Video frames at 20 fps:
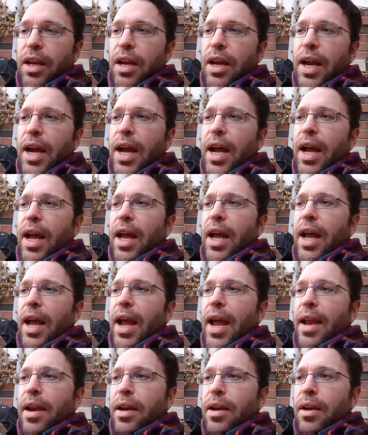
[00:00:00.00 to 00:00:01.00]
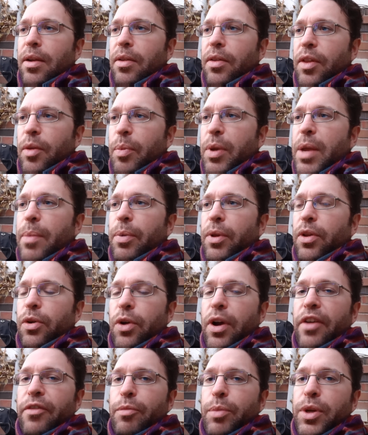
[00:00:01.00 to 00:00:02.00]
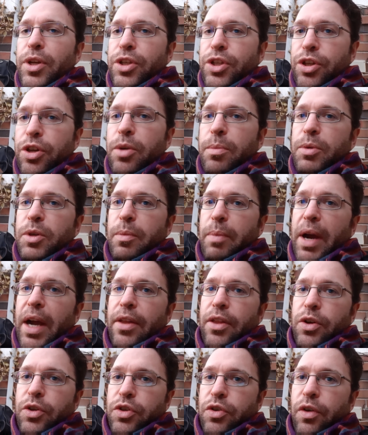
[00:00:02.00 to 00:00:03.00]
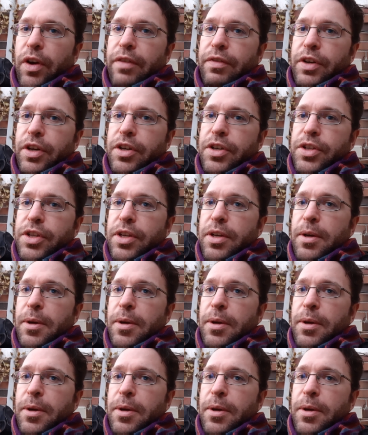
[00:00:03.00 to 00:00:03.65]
and the people who have been duped by those grifters.